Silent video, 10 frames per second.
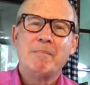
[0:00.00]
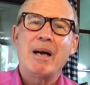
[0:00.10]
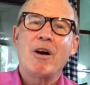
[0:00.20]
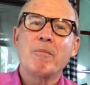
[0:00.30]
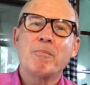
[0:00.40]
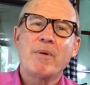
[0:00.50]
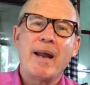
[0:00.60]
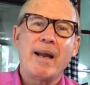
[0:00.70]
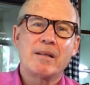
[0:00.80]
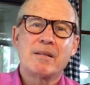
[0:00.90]
My heart
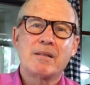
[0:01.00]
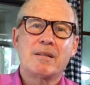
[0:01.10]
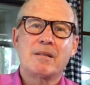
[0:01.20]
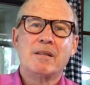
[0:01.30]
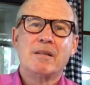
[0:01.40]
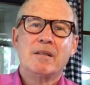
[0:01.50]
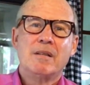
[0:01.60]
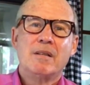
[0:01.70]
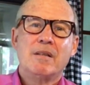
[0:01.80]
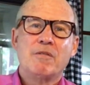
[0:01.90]
breaks
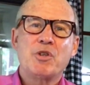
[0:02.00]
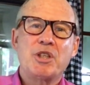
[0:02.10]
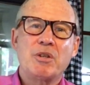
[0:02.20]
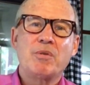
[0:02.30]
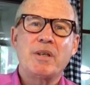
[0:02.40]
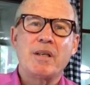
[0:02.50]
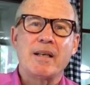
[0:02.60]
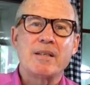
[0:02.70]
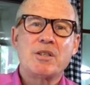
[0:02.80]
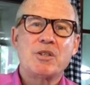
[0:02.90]
for children in
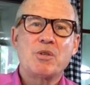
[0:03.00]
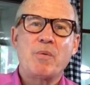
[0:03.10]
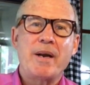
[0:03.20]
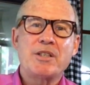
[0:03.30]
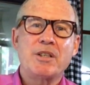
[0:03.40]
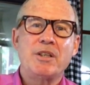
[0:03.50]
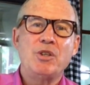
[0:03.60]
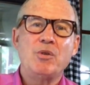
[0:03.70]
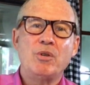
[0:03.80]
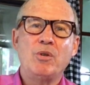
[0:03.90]
that situation, and
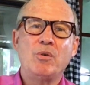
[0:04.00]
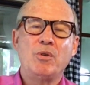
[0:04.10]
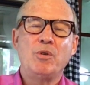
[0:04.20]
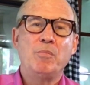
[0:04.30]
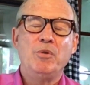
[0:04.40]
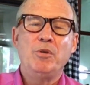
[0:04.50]
you you you,